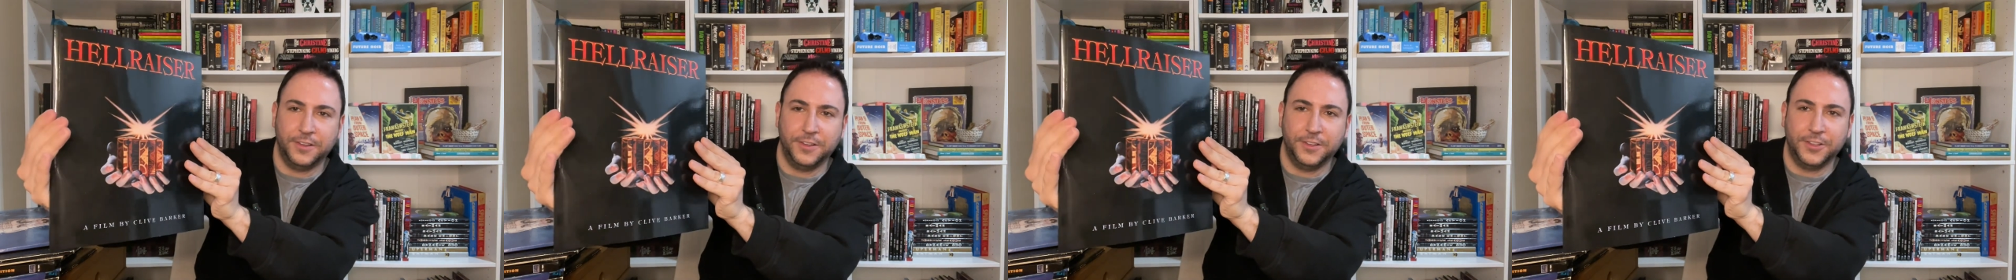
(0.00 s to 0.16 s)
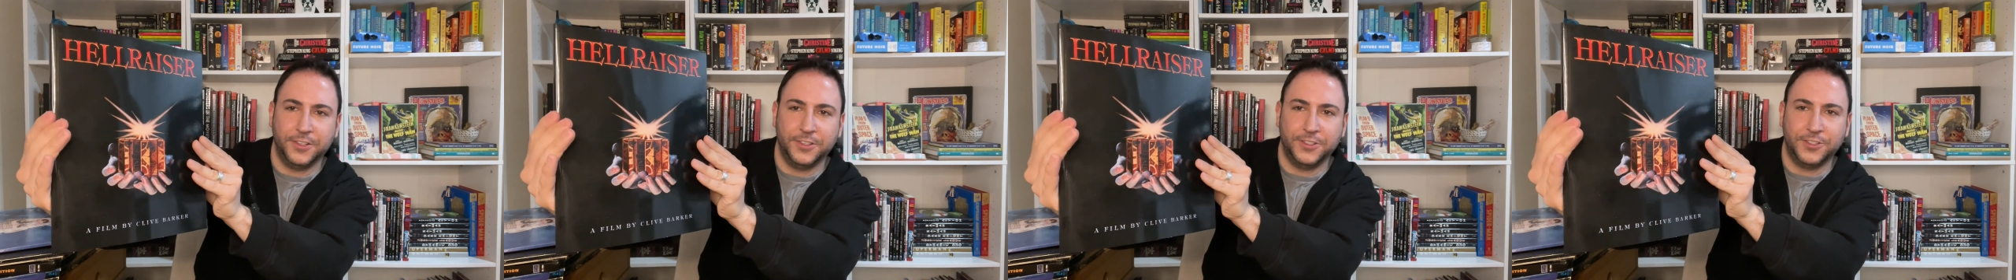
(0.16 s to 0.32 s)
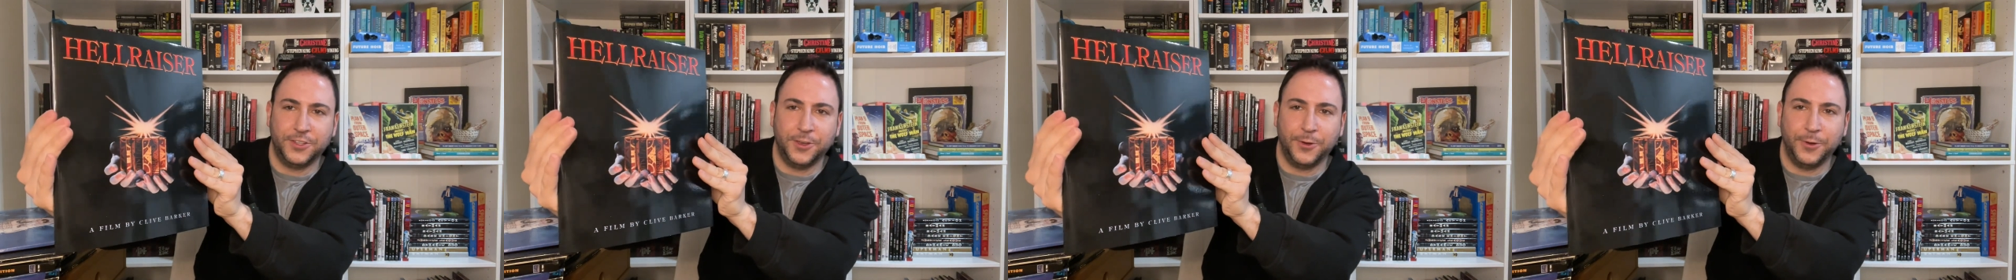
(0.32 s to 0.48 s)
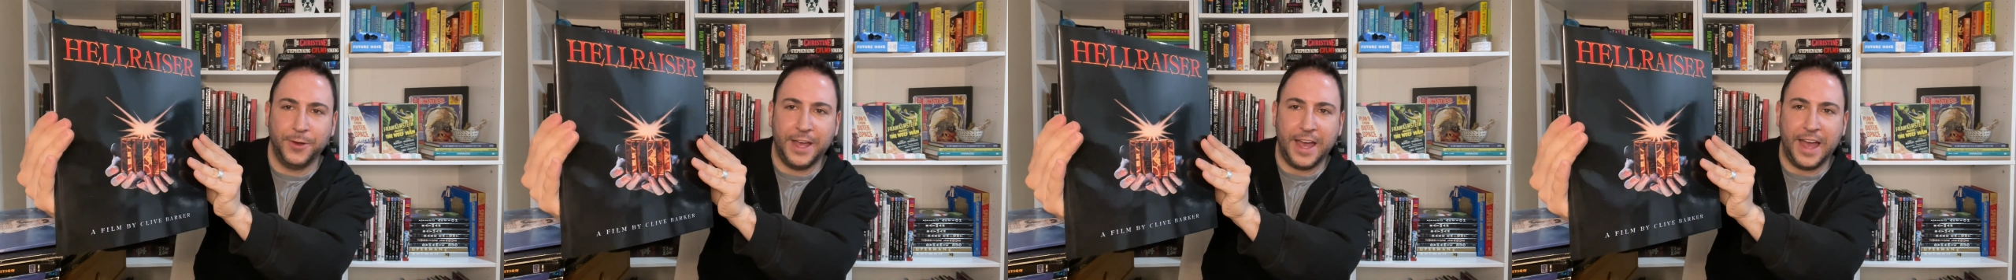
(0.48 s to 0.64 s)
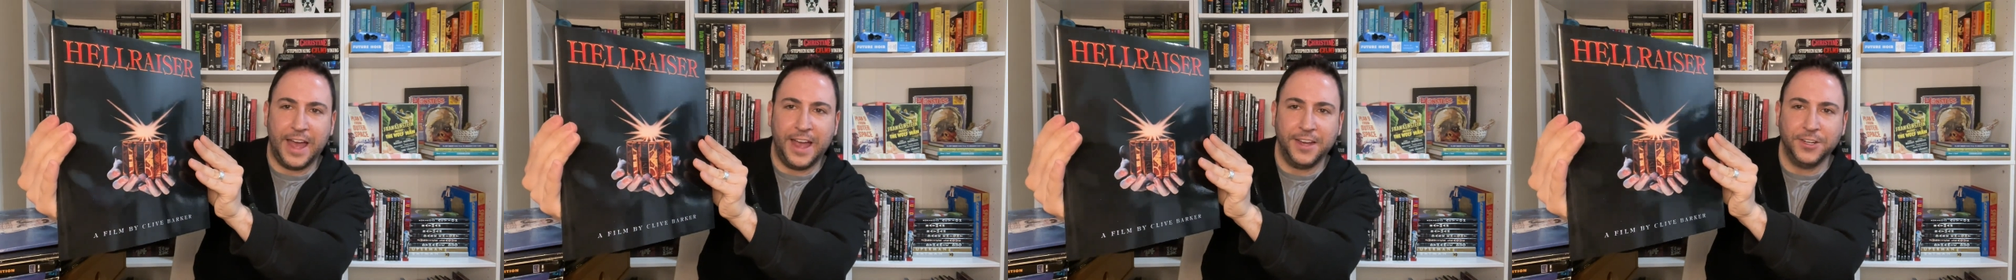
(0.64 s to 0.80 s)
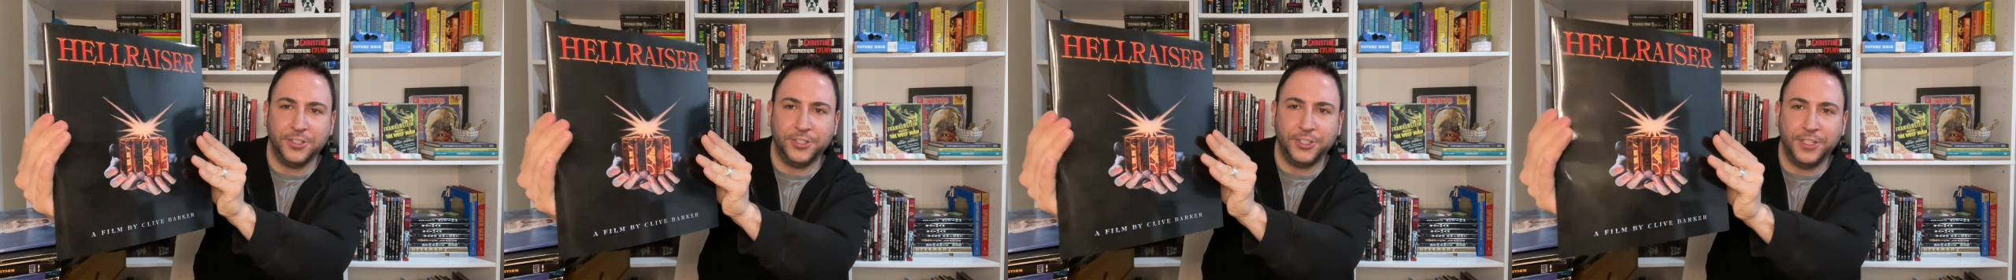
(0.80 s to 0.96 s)
So it
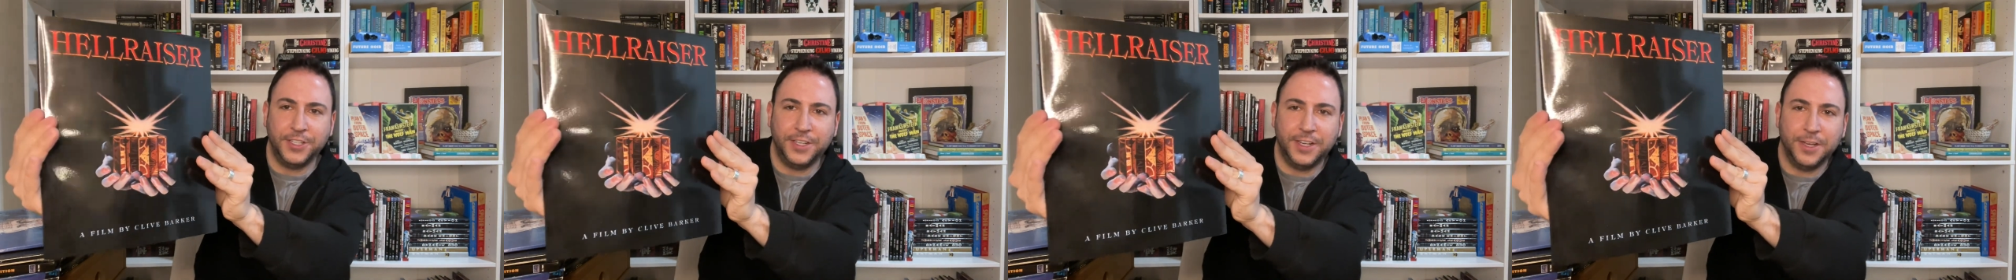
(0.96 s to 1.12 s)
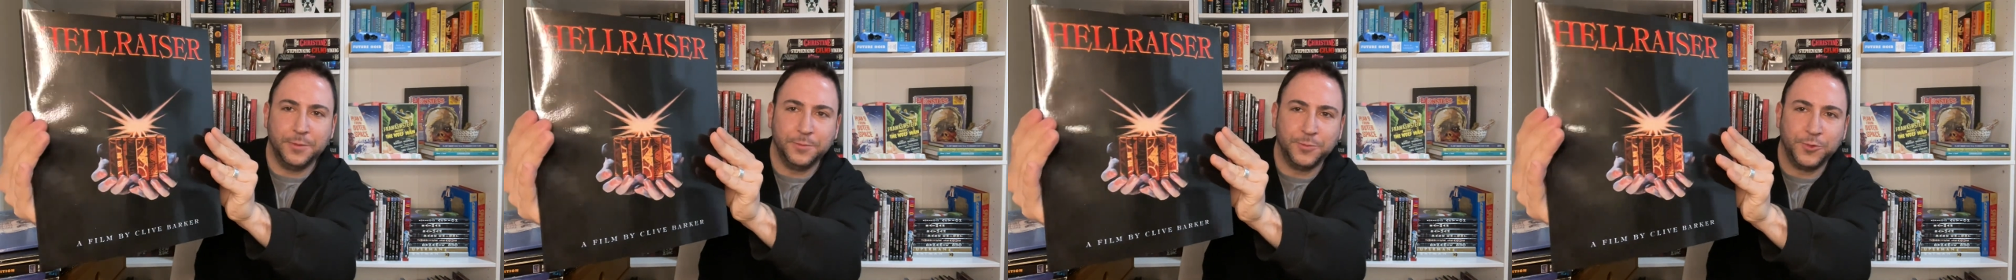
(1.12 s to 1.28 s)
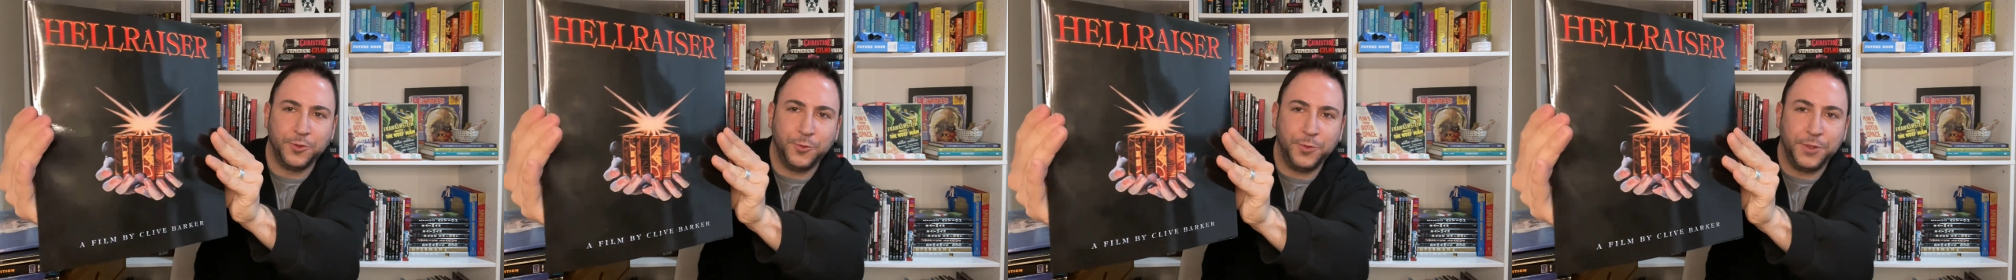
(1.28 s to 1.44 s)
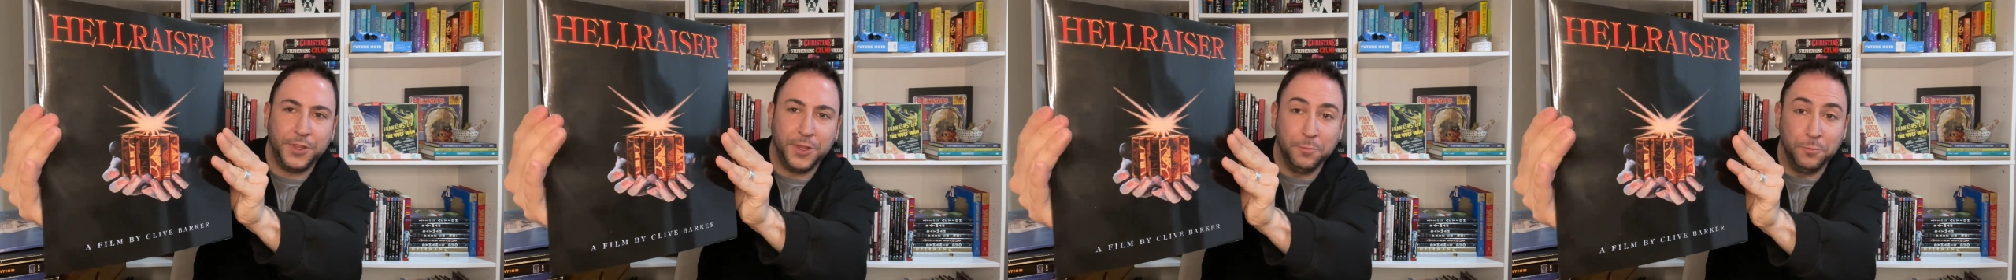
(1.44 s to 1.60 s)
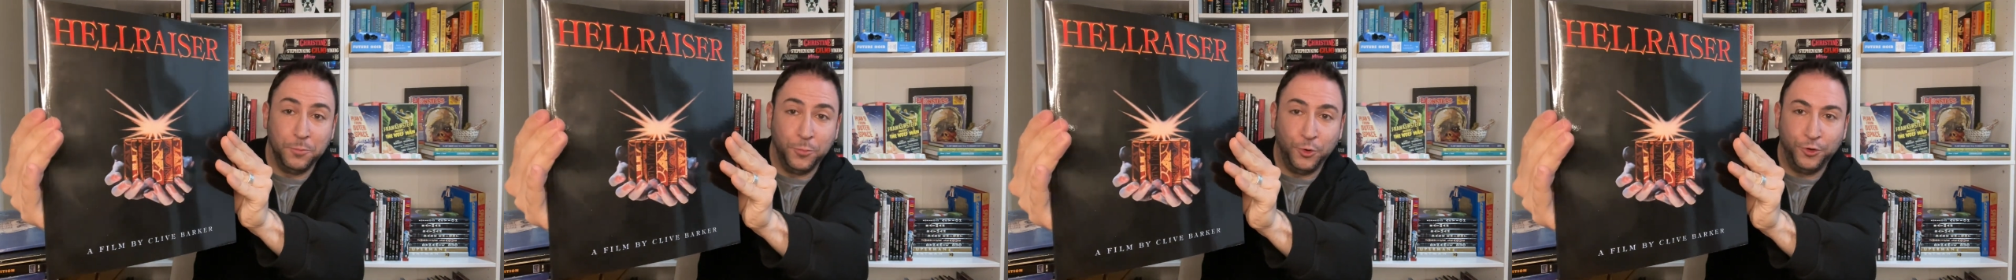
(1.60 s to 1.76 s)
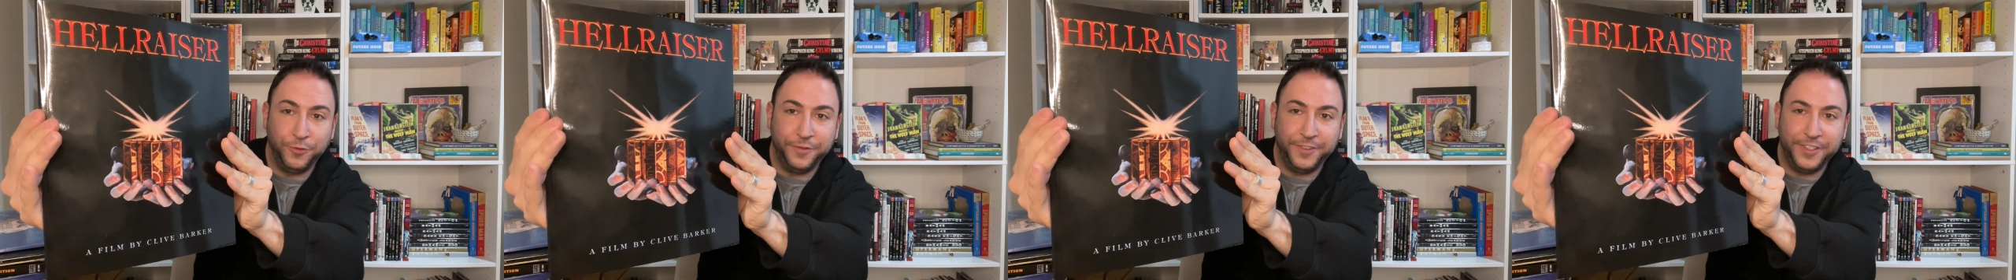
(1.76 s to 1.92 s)
actually comes with the
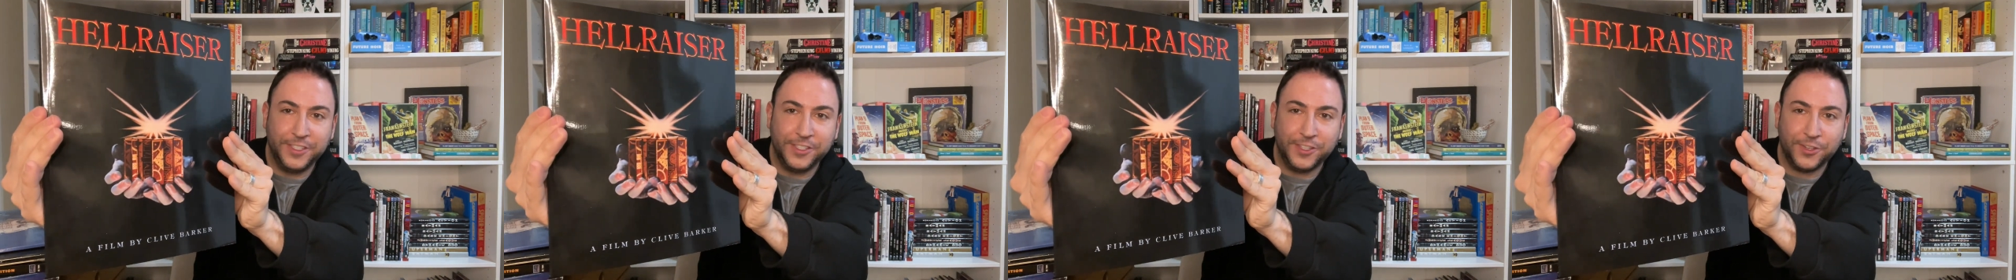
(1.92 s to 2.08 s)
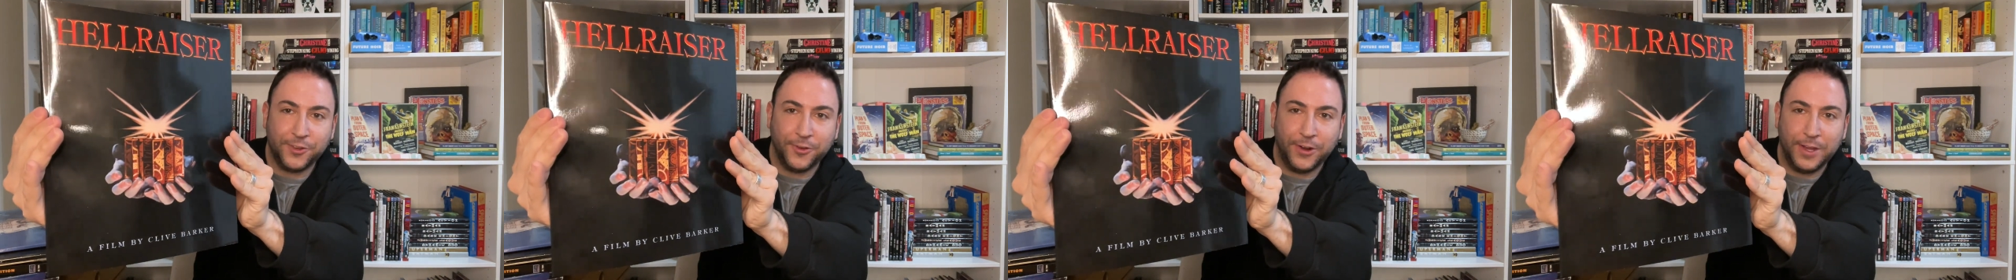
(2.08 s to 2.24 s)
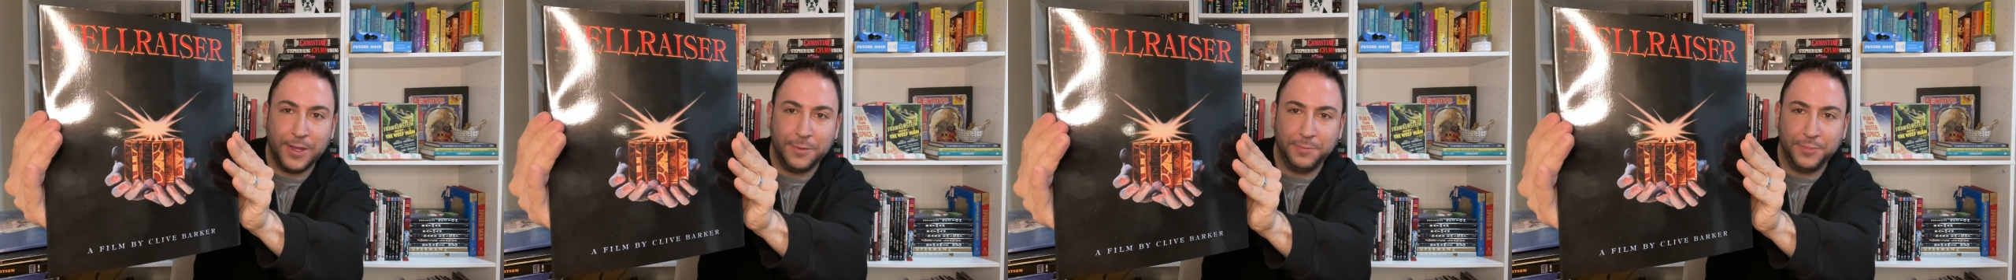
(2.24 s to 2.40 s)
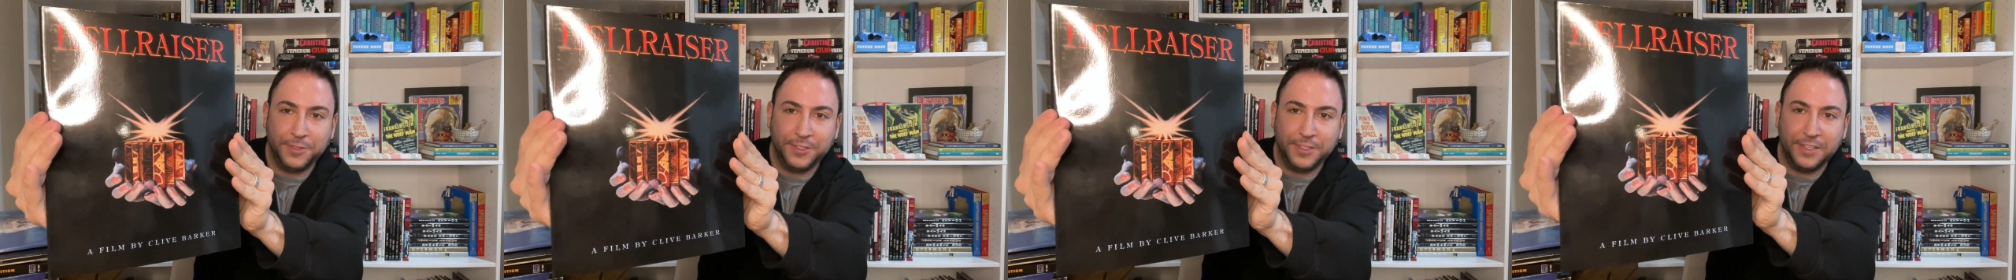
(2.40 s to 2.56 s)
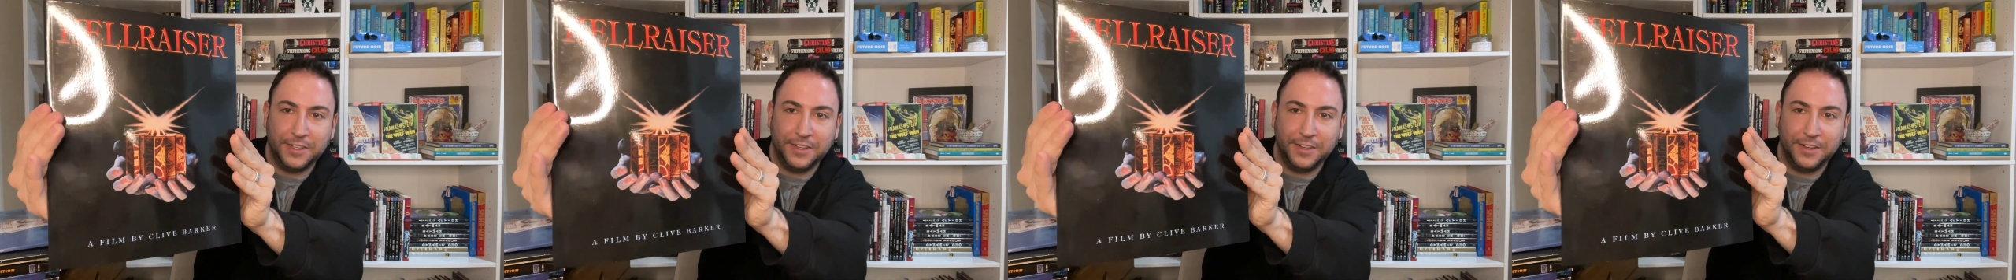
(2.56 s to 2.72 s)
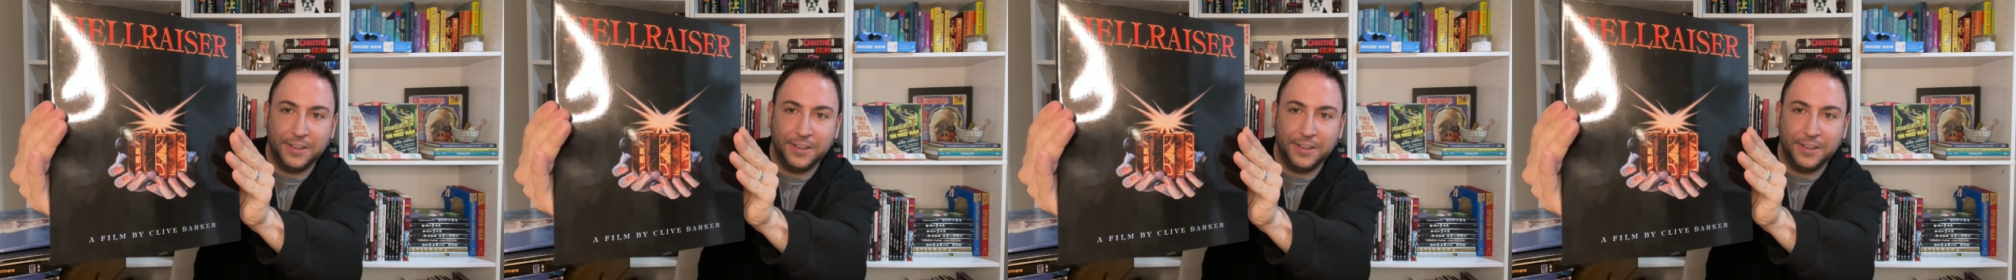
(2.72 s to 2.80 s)
movie script.